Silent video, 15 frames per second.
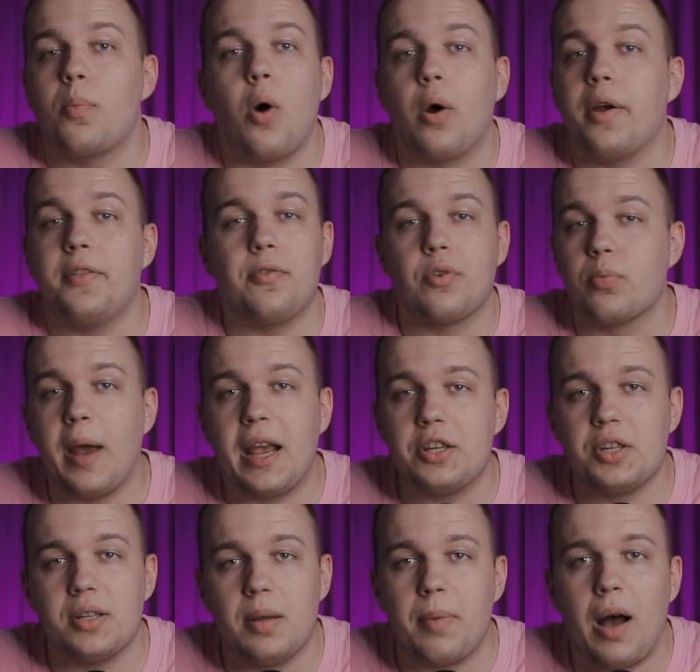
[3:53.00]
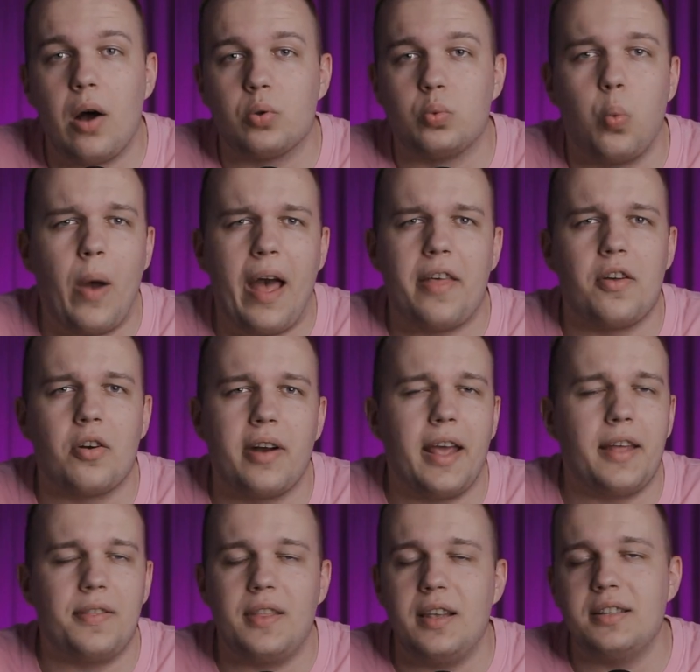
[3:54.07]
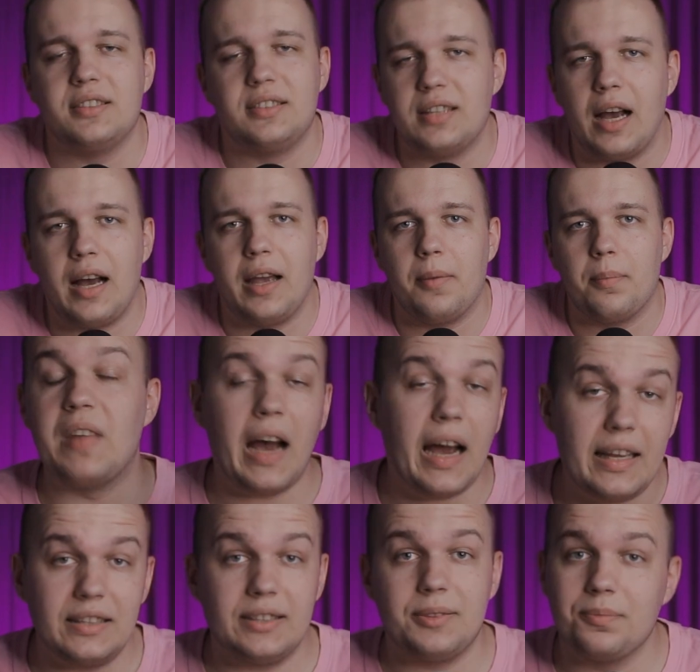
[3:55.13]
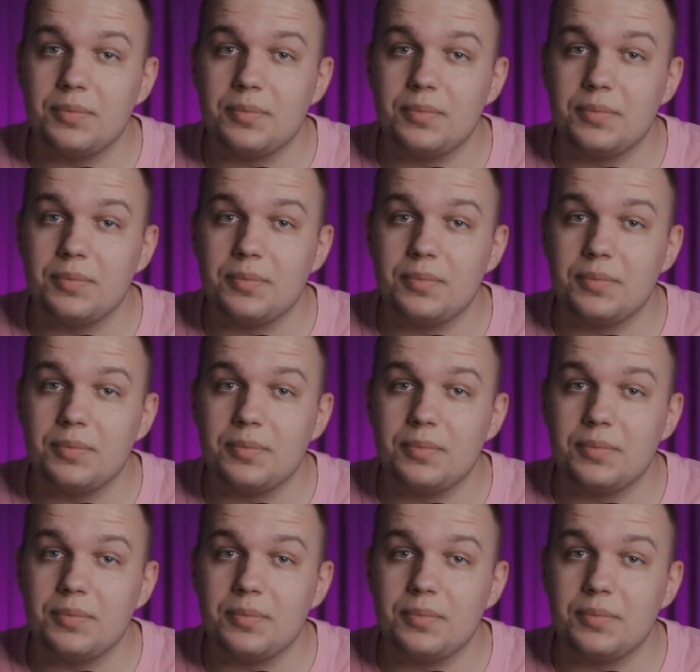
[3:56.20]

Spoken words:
more information about weather at this time. Nice!